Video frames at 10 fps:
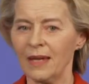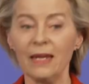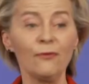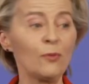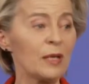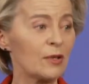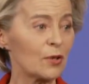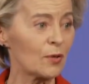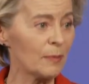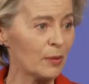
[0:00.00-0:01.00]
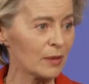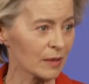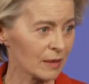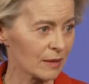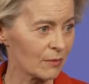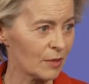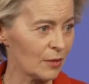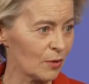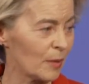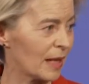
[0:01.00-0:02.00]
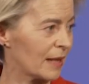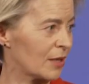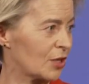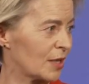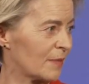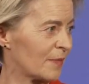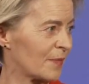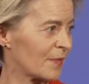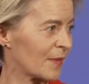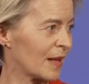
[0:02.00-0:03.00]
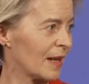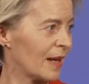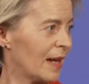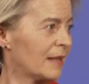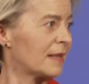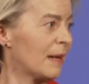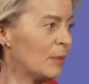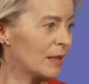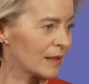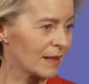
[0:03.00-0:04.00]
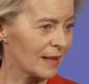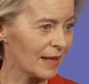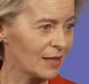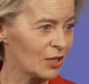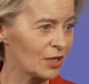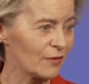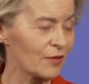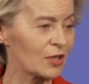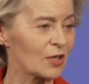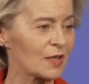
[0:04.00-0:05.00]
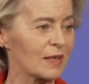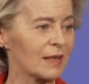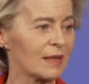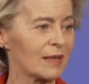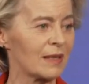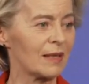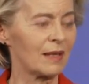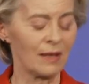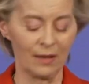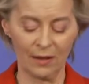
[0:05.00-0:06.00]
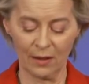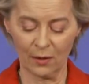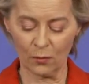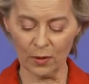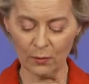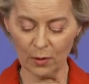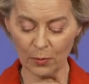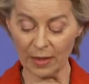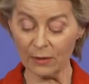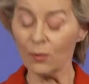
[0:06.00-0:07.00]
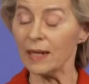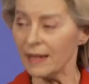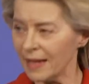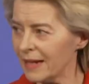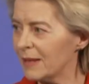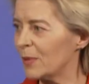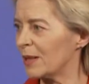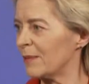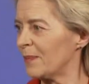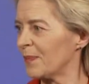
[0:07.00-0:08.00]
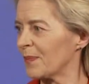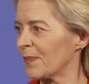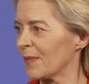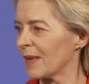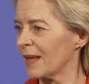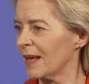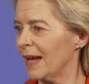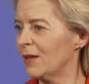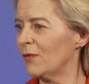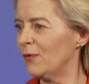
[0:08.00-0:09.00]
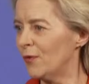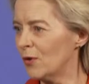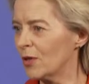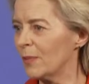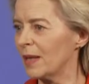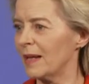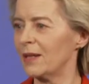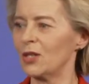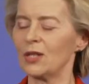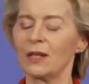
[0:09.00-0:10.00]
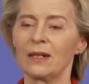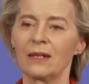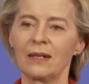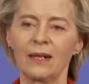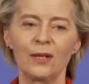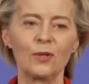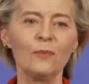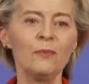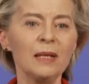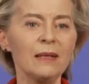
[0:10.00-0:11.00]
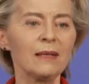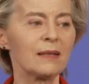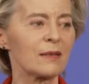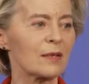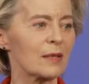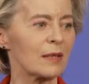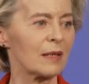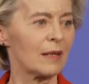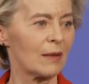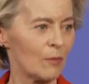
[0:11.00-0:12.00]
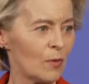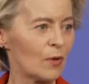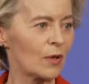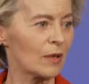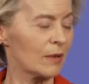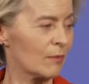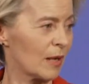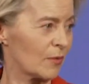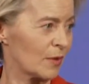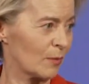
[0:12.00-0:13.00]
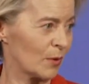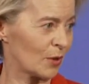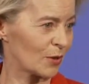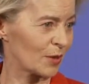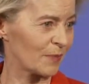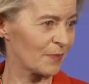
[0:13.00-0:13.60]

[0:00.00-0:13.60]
If we triple renewable energy and double energy efficiency, we will bring reliable and affordable energy to millions more around the world.